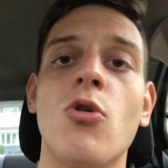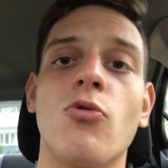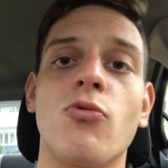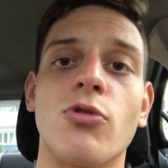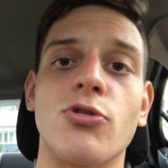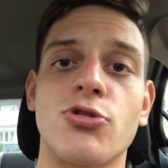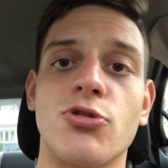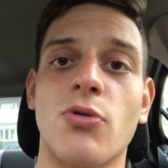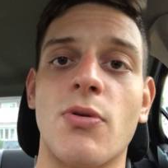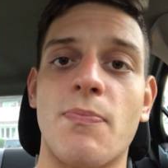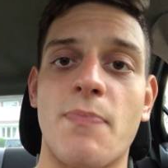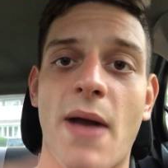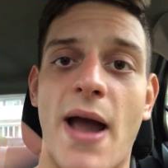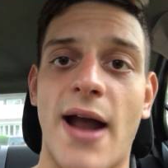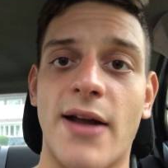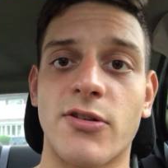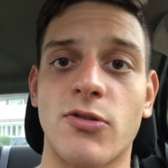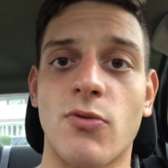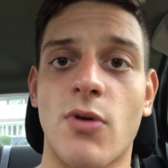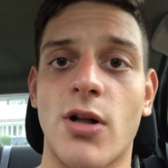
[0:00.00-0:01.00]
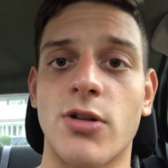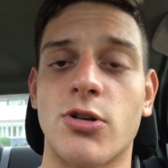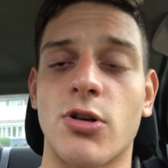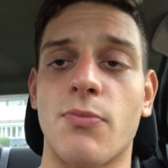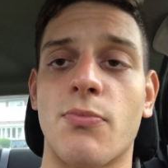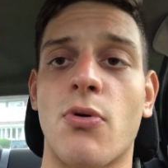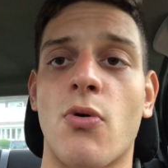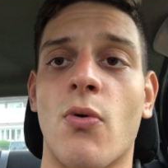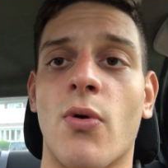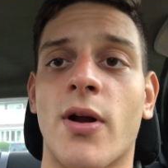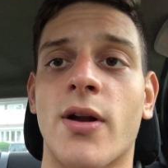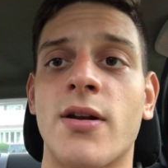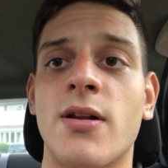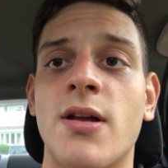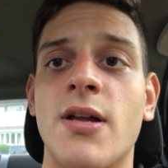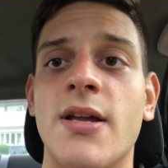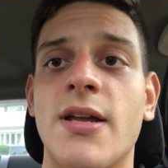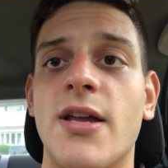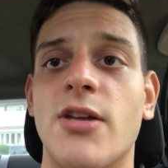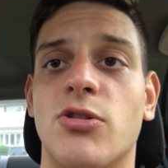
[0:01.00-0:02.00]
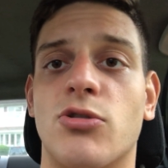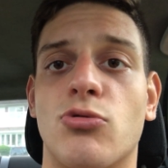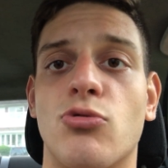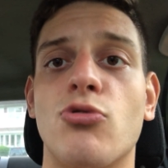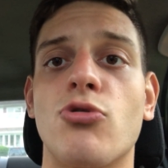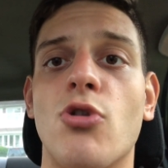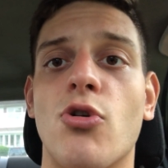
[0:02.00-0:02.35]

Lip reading: resort back to watching porn is through